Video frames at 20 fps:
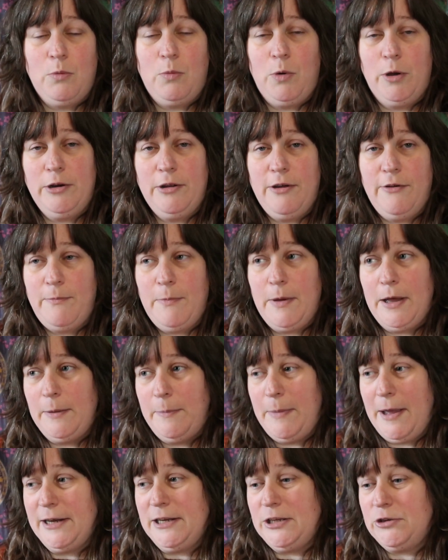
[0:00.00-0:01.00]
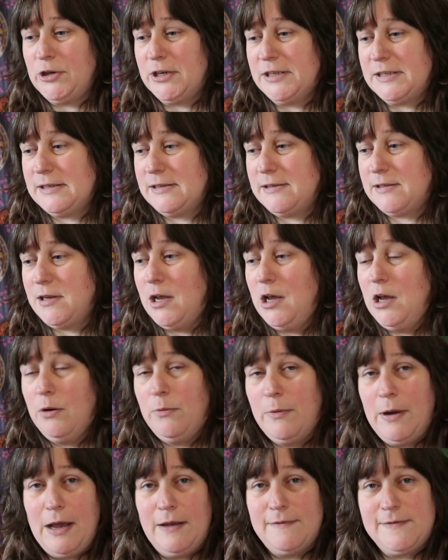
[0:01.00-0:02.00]
one of my penny dresses
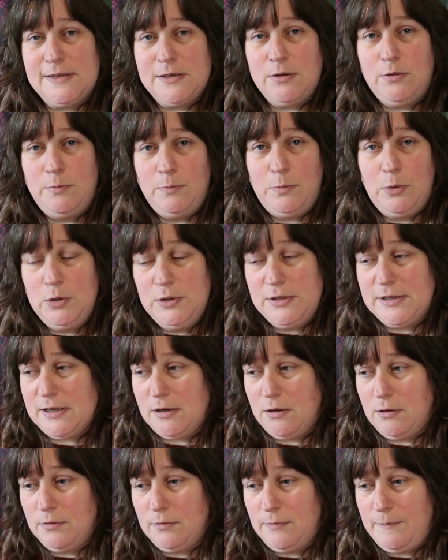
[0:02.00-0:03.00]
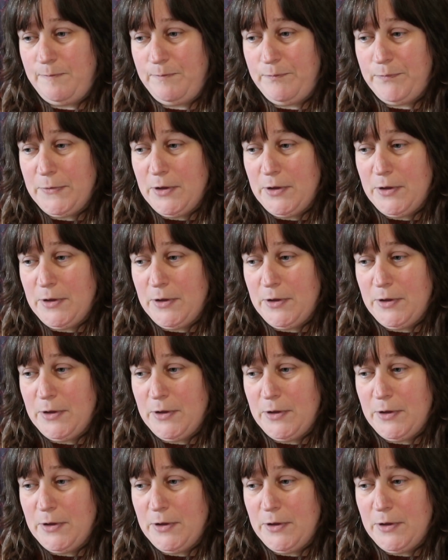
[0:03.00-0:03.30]
where I've sewn buttons on,